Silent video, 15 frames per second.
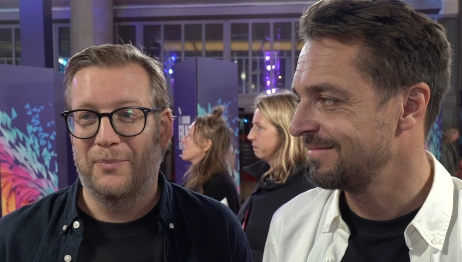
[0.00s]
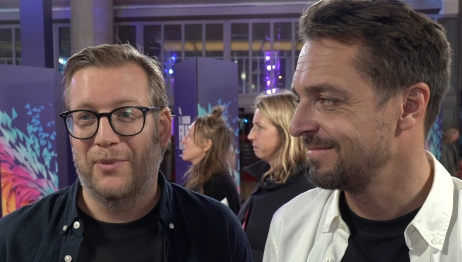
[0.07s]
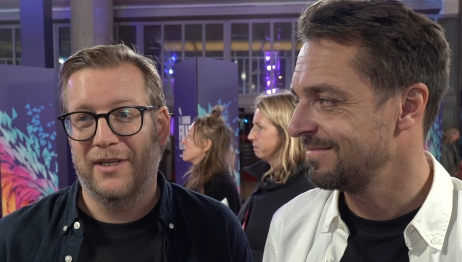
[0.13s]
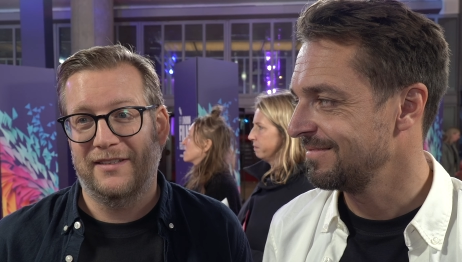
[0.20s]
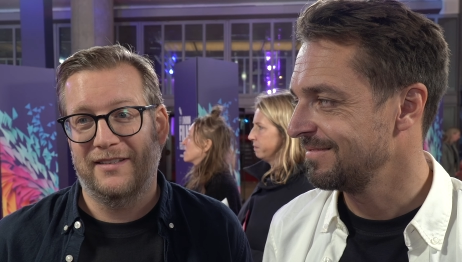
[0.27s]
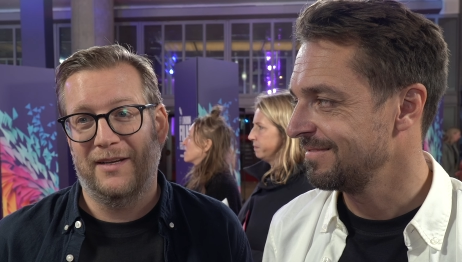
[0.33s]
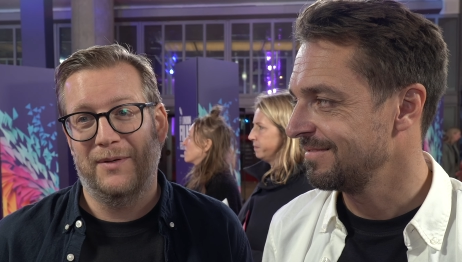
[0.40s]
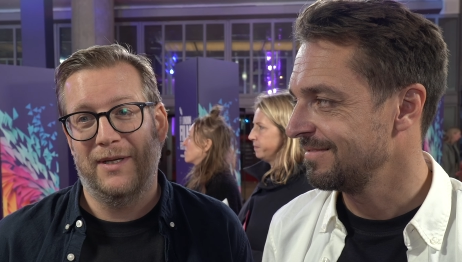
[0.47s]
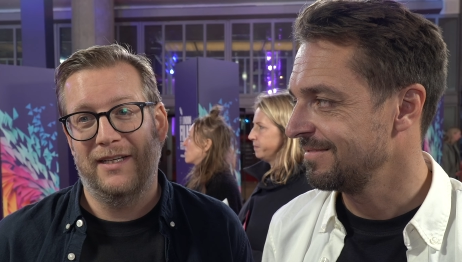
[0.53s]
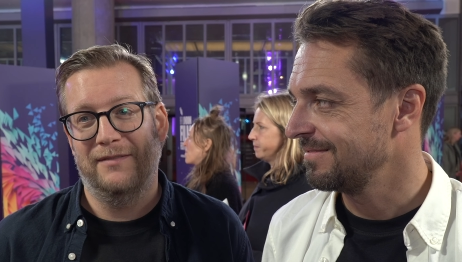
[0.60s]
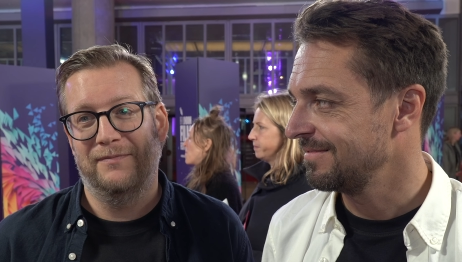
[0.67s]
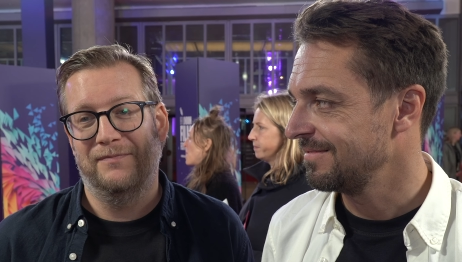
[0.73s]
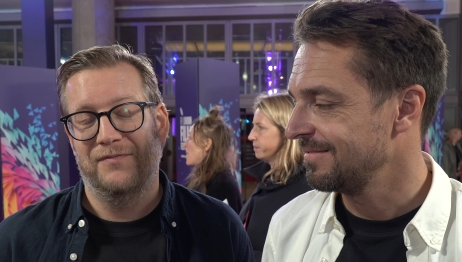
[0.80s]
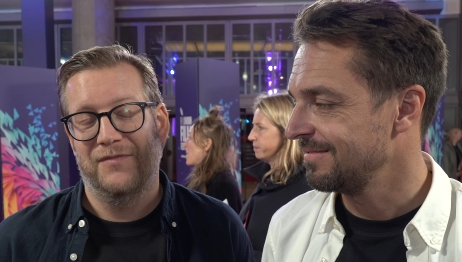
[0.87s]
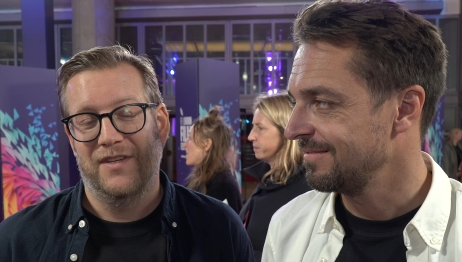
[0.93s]
Speaker 1: But I
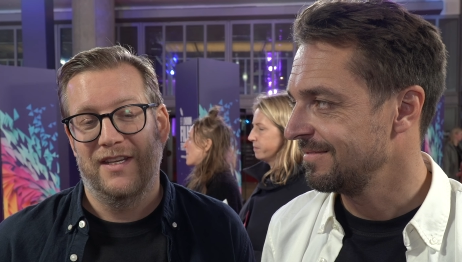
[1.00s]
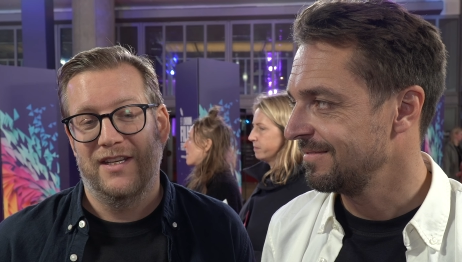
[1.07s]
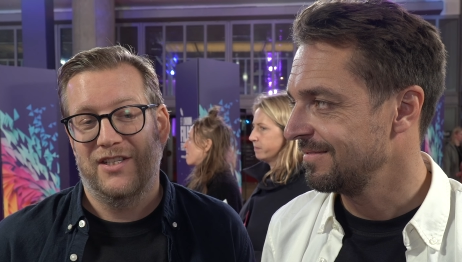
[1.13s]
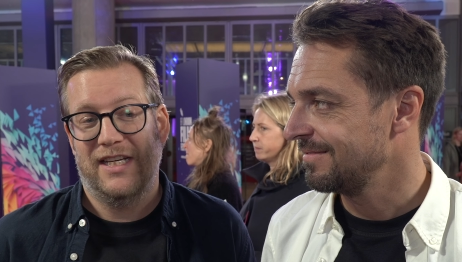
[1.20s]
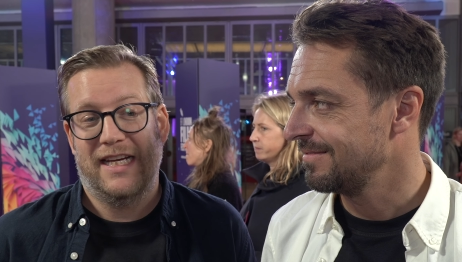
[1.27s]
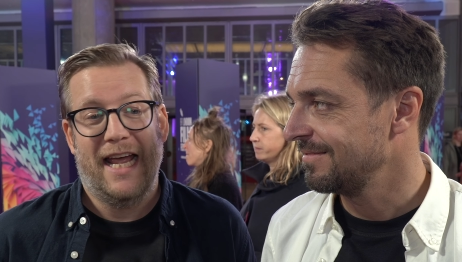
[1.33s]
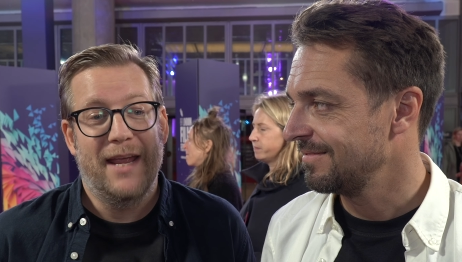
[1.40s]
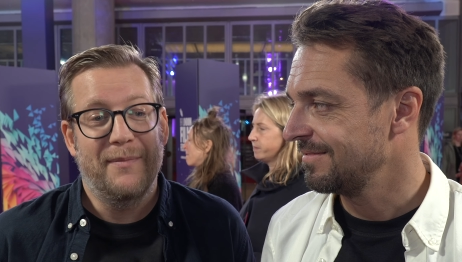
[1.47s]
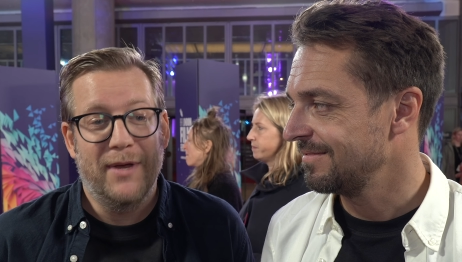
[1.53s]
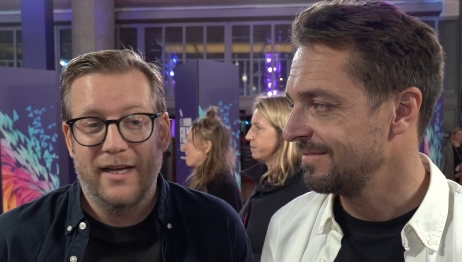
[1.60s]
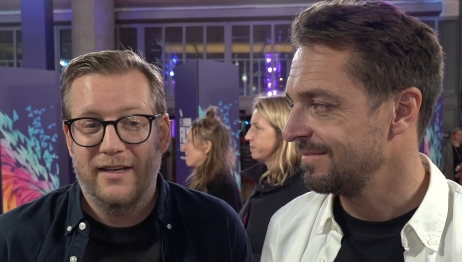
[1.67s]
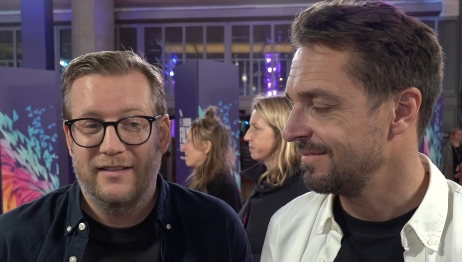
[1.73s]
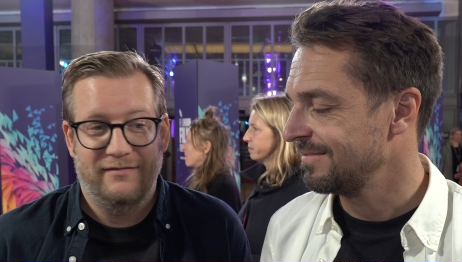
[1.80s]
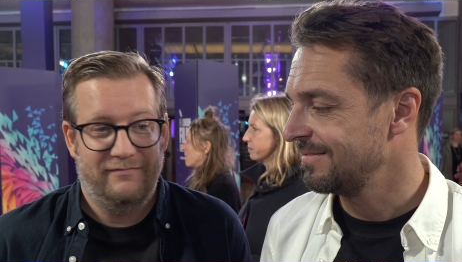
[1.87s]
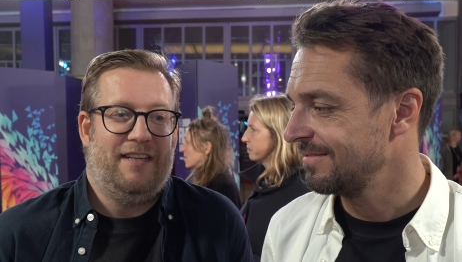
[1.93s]
mean, she came
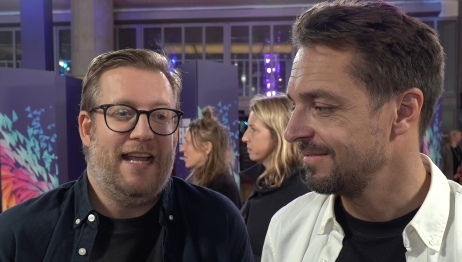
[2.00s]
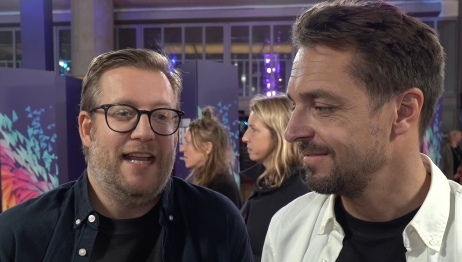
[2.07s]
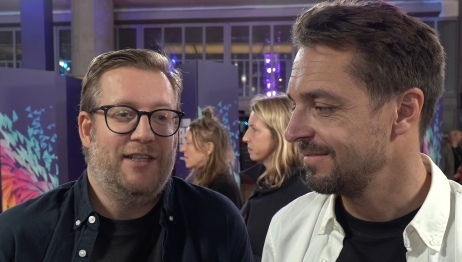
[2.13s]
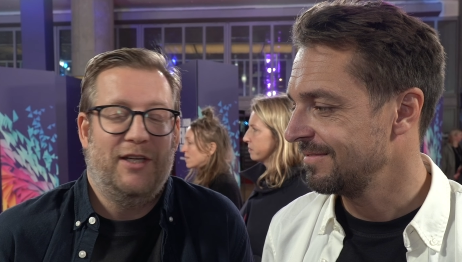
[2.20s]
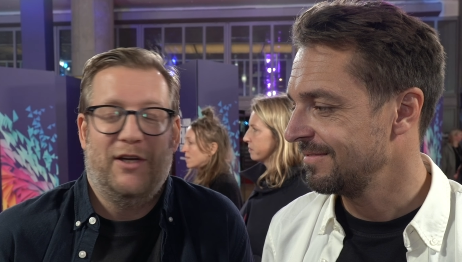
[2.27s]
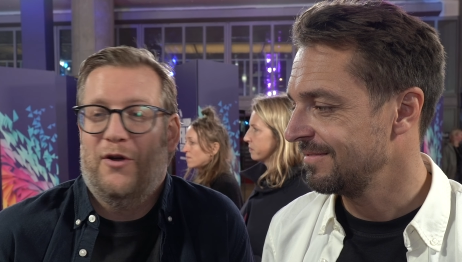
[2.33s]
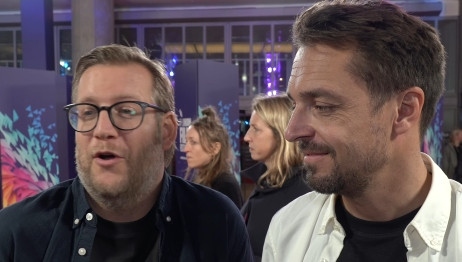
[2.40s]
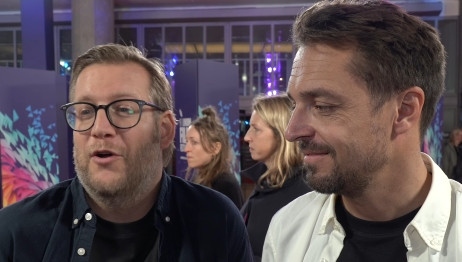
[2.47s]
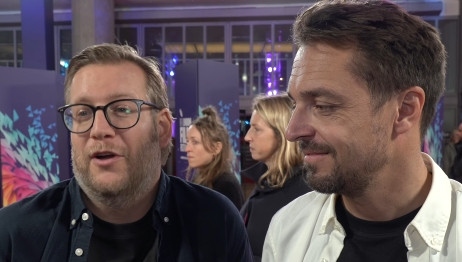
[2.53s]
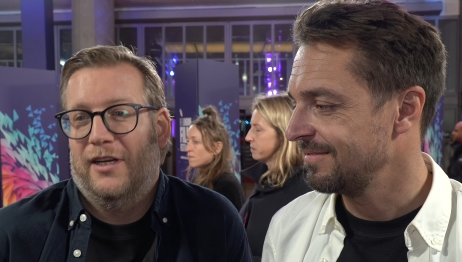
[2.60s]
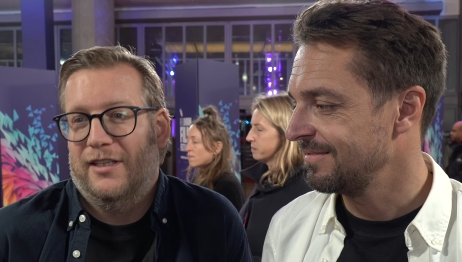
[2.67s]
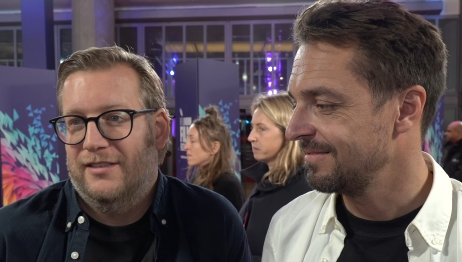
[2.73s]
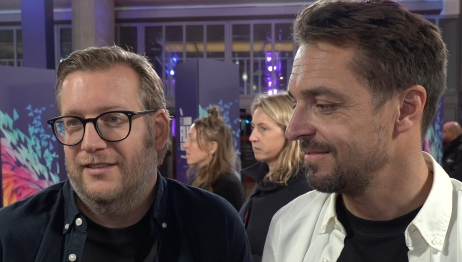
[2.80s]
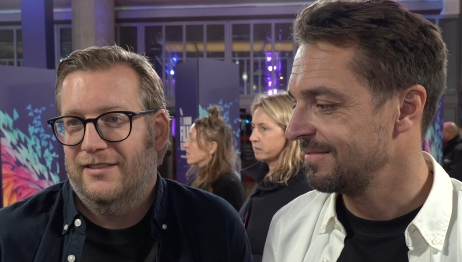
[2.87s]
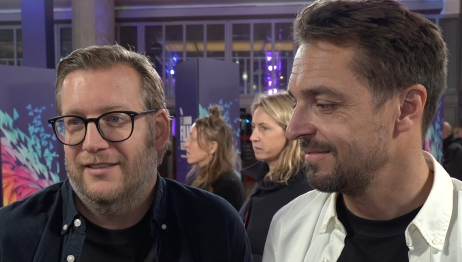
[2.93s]
in and she
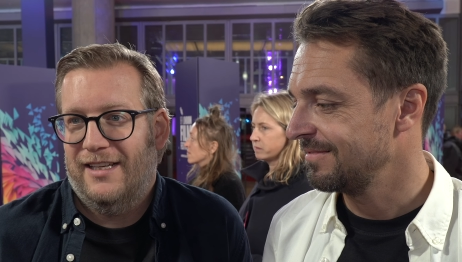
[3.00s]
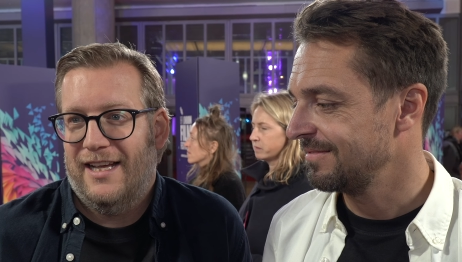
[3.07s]
conquered,